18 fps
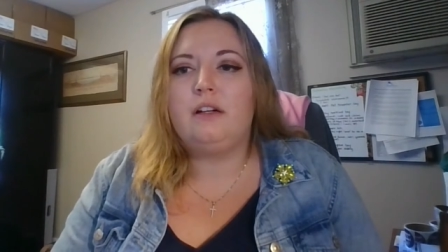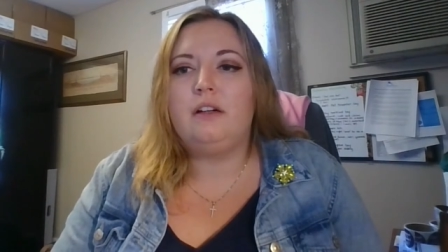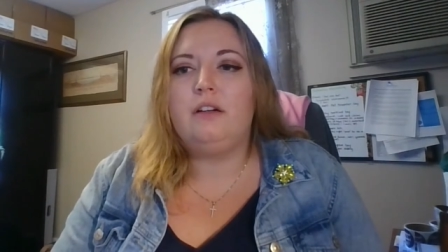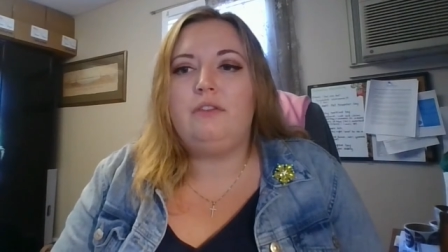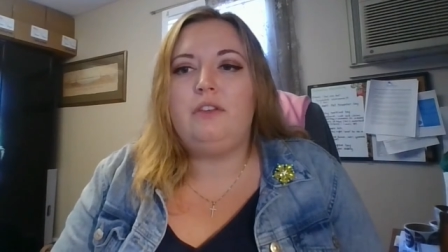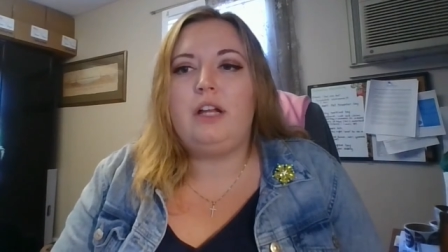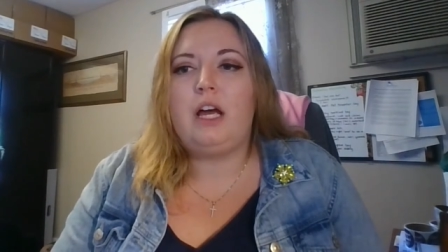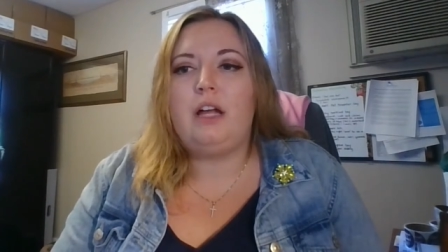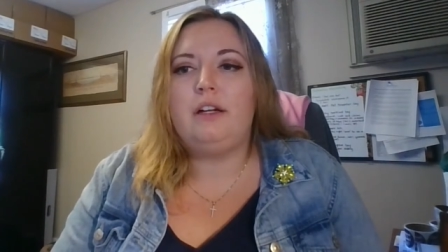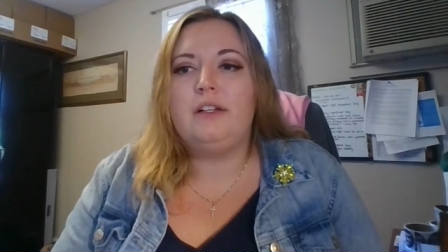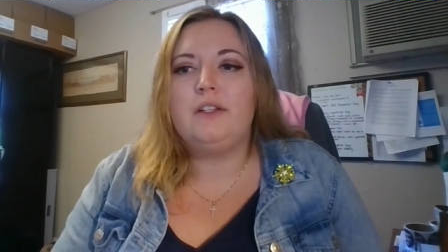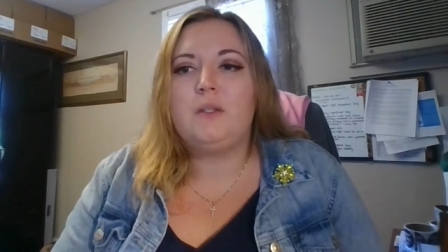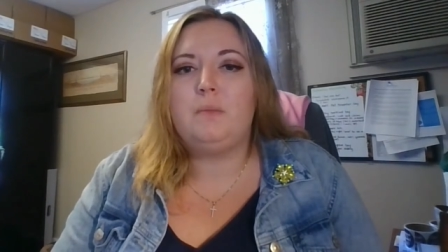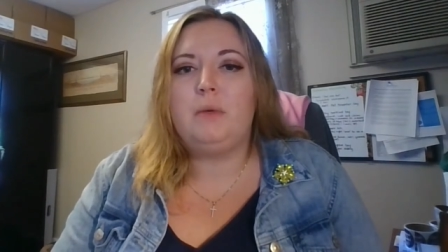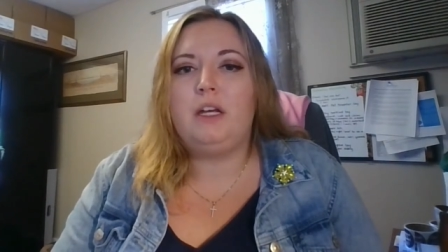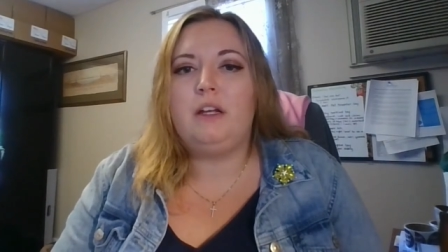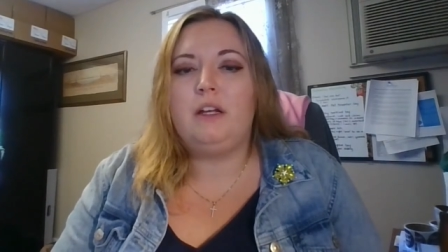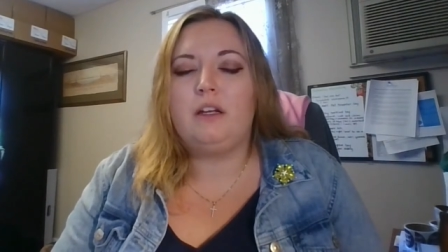that are of
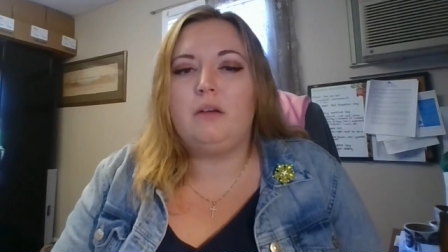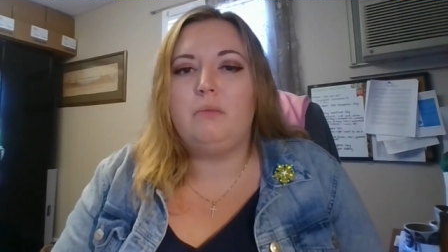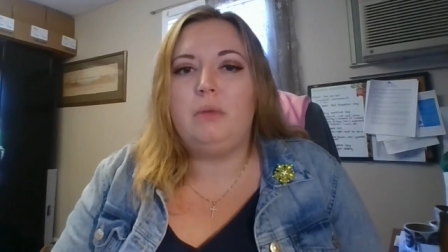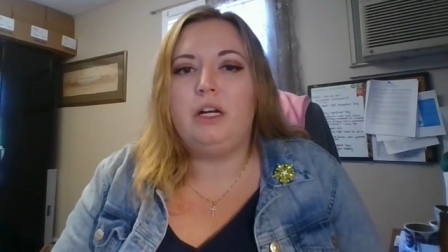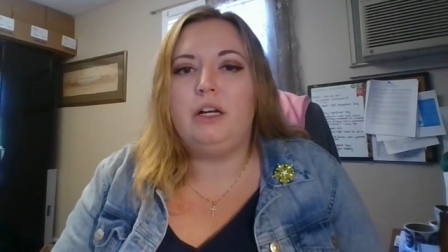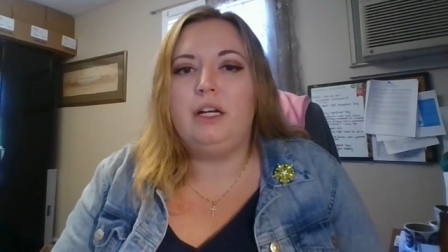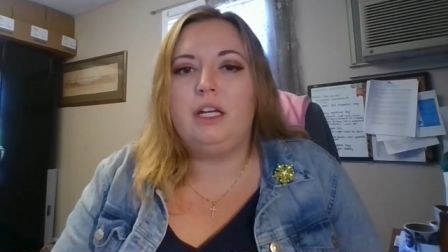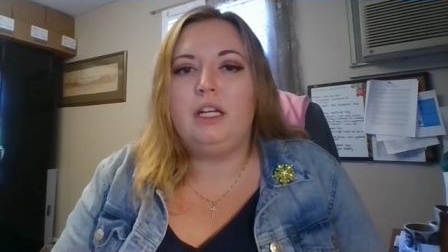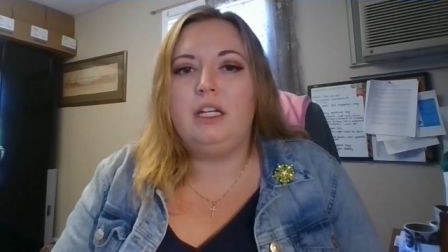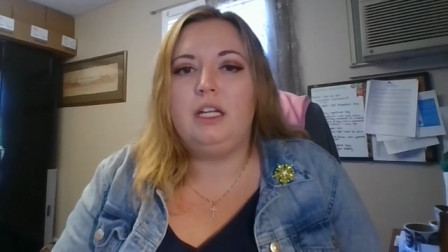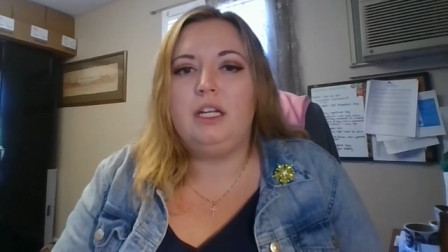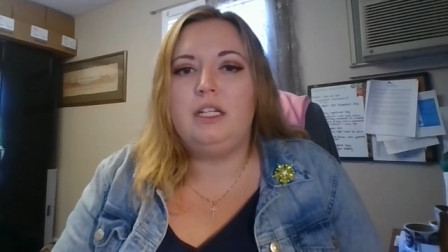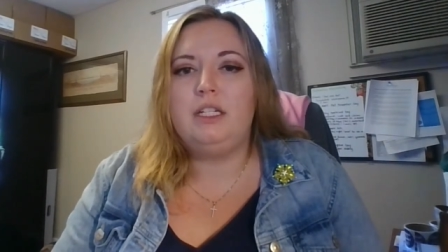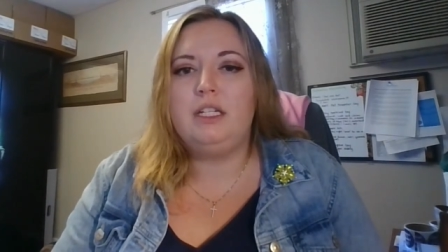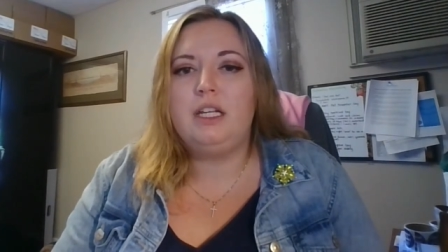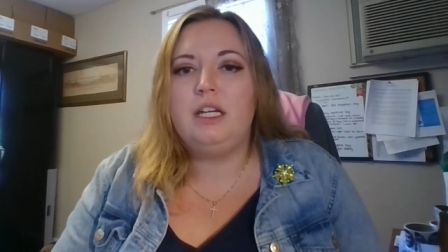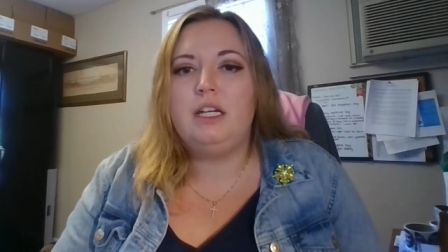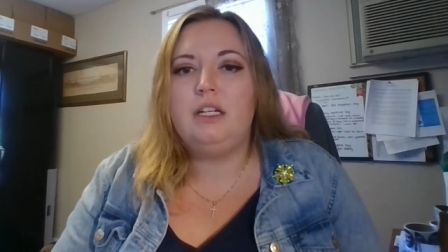non-Hispanic American
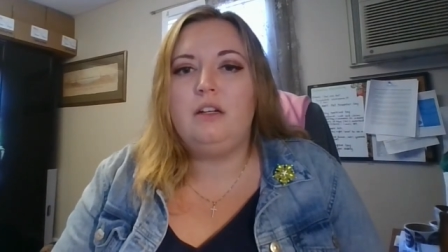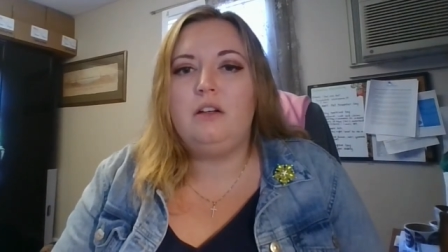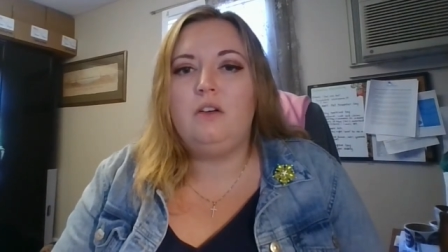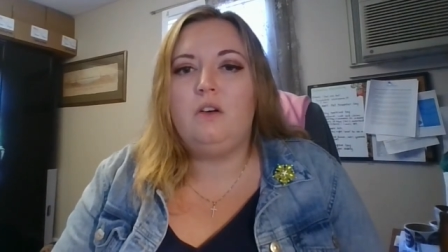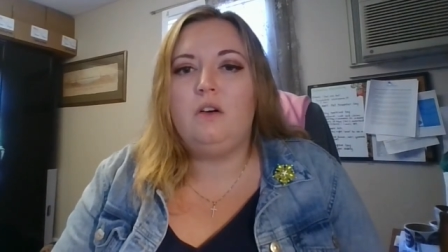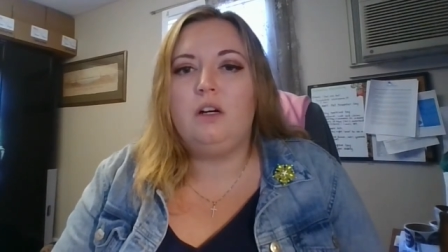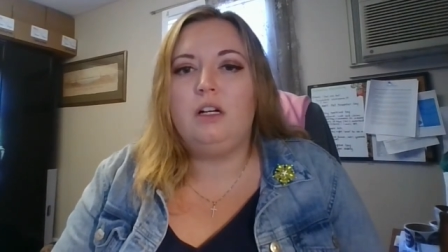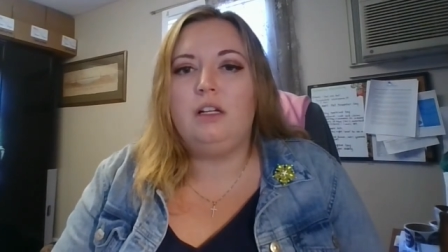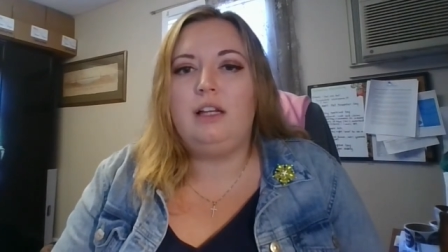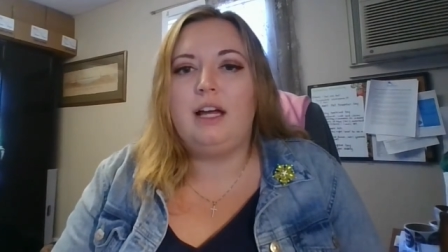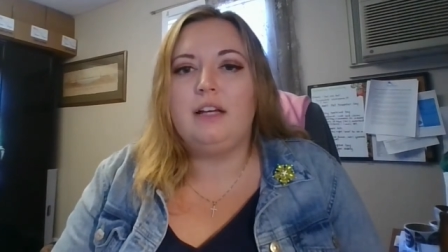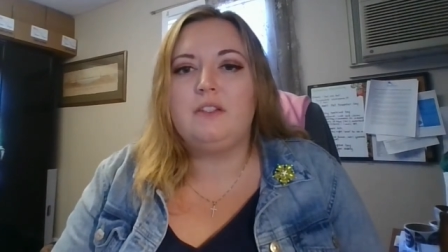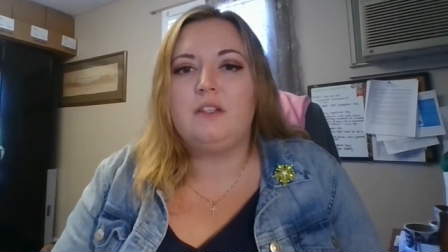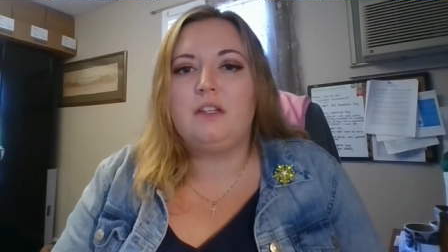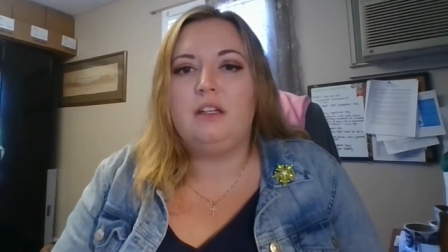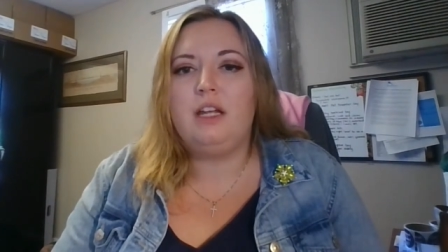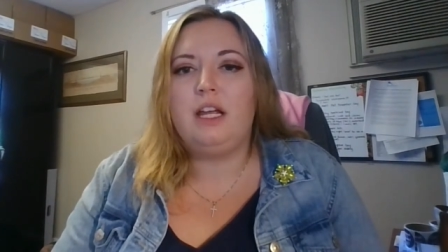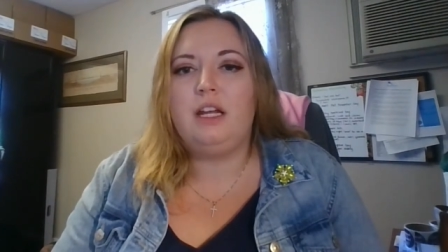Indian or
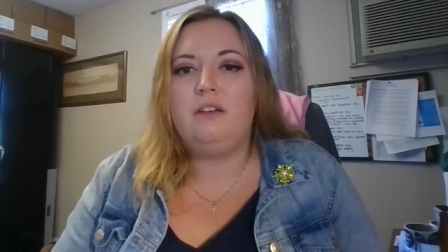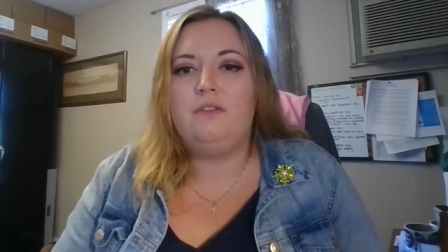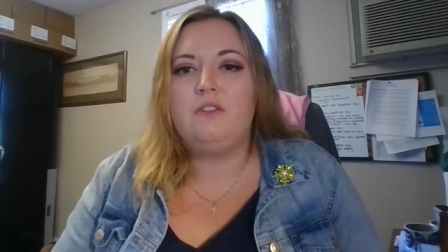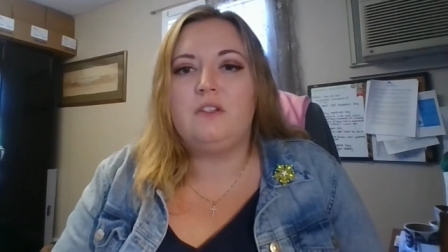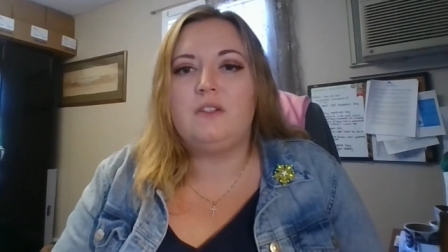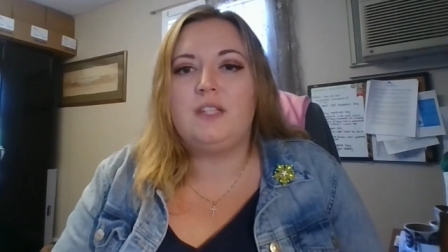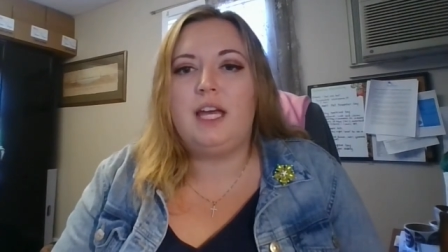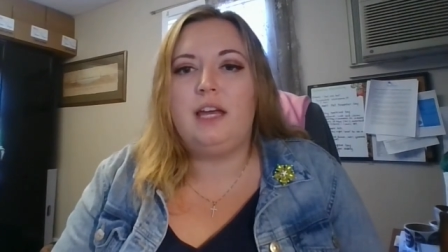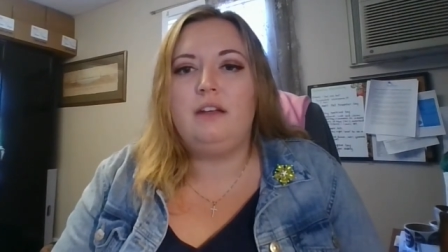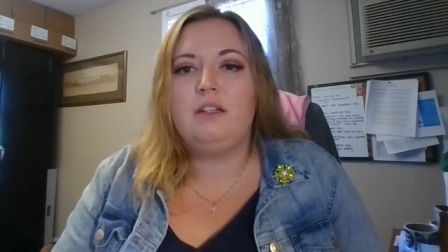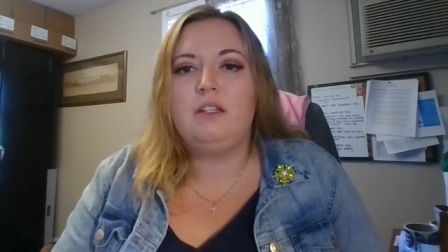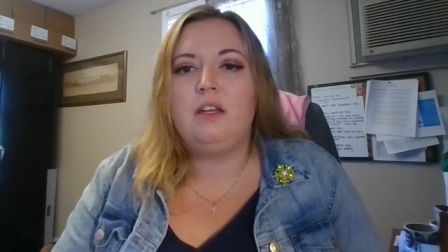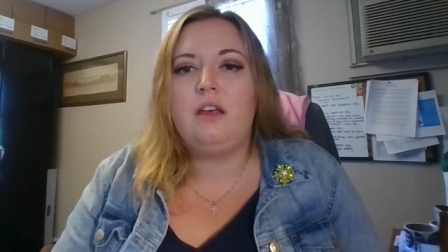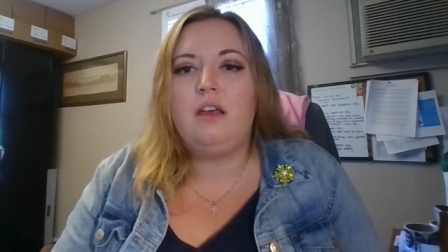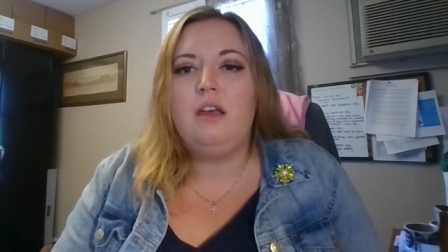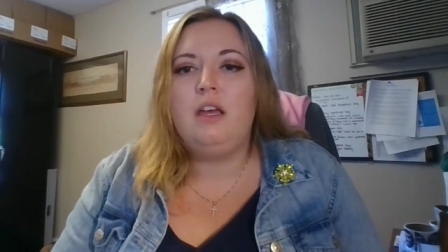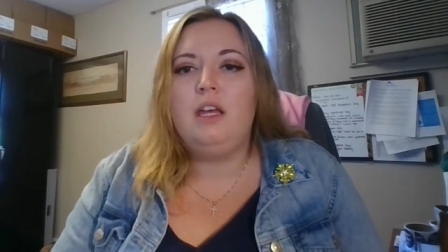Alaska Native descent,